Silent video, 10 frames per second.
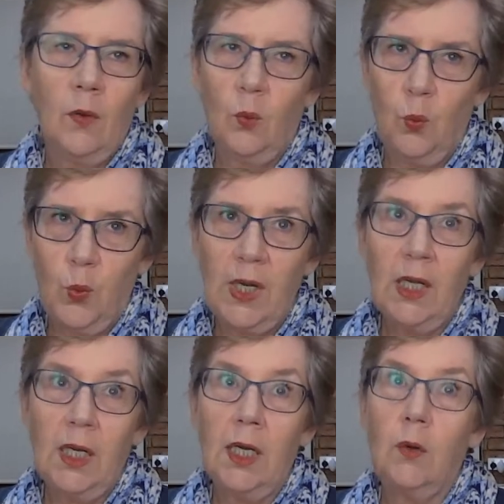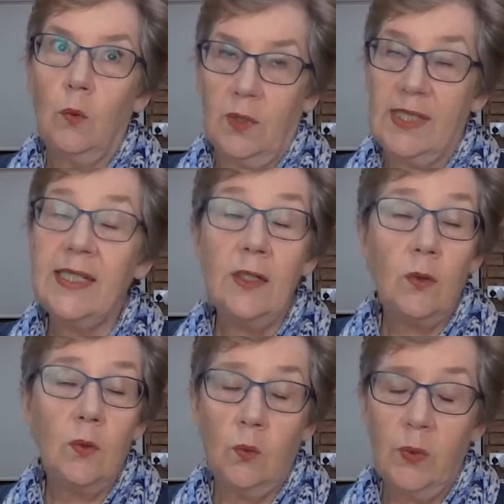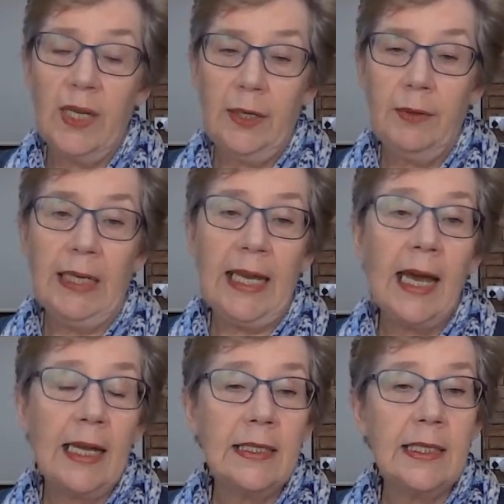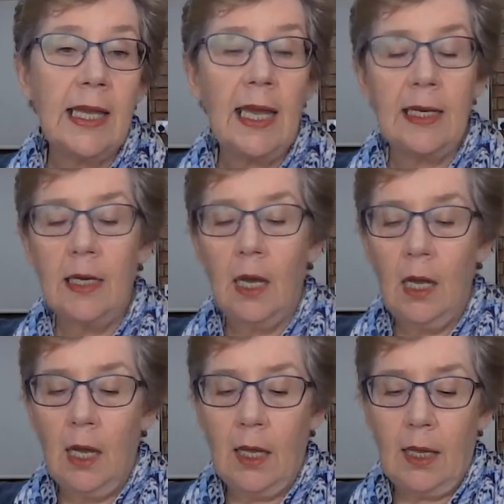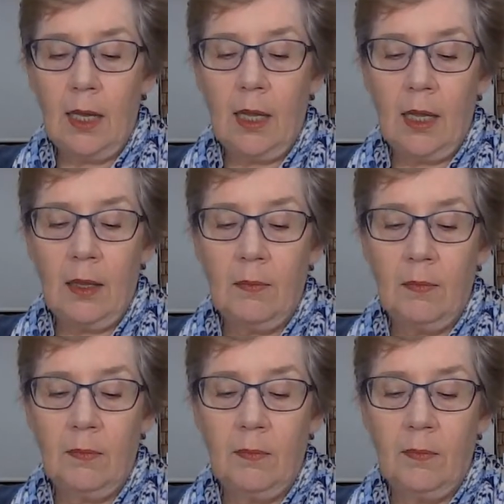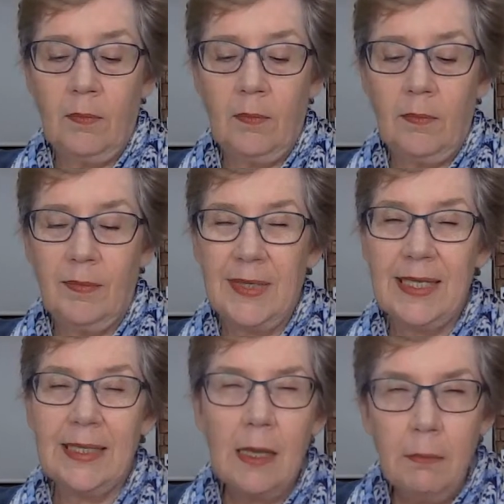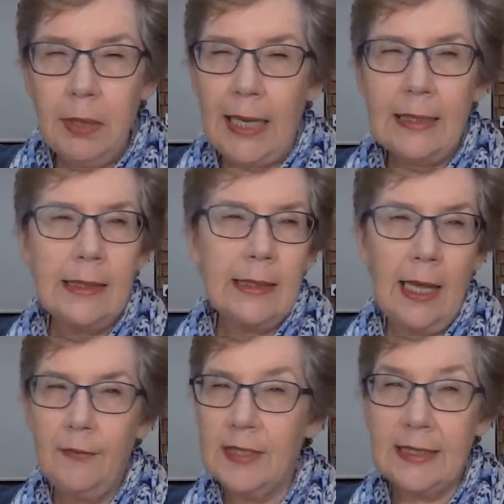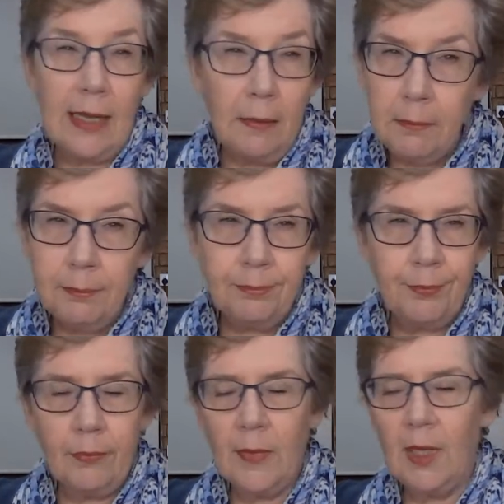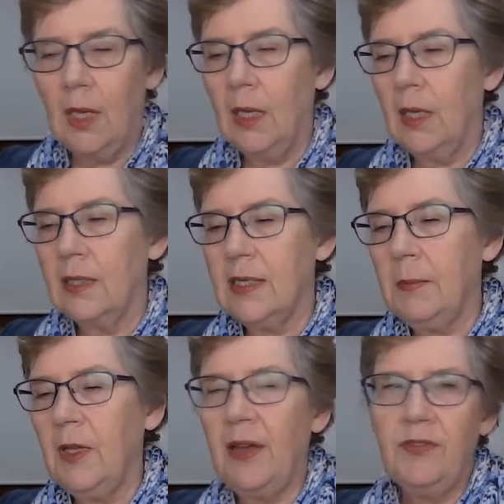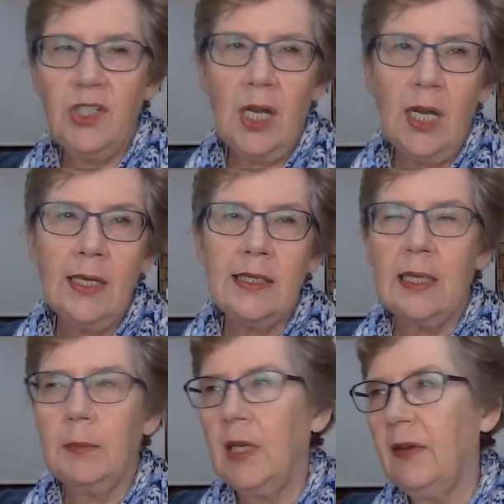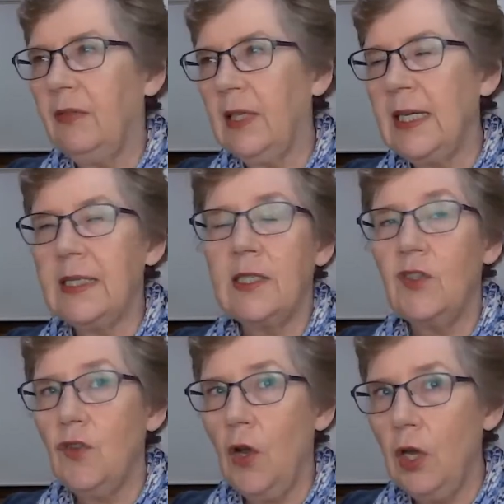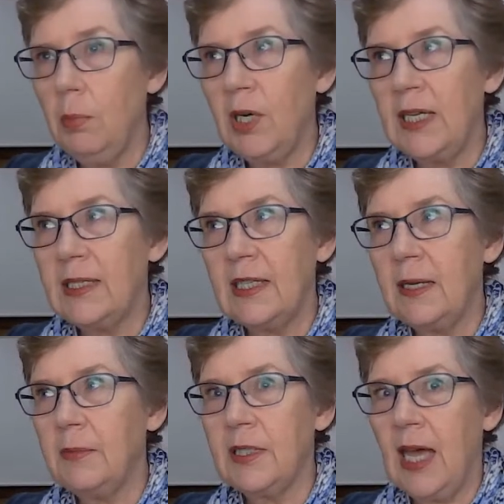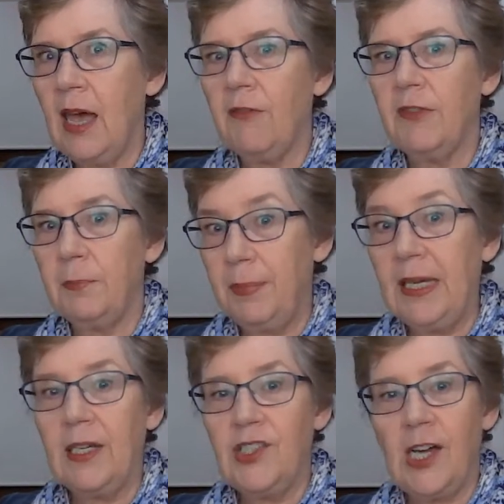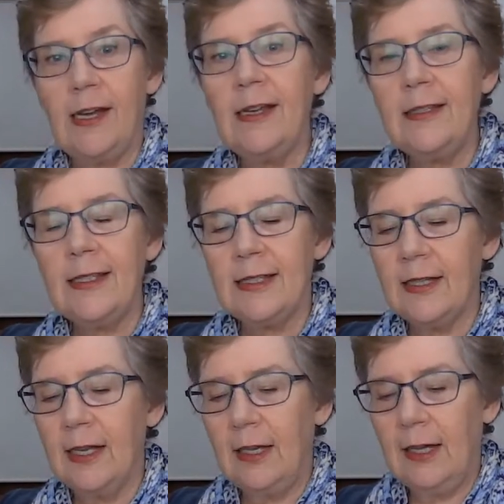really still really, really hard to get. Some places have some will have jars, some will have lids. Nobody seems to have the bigger jars.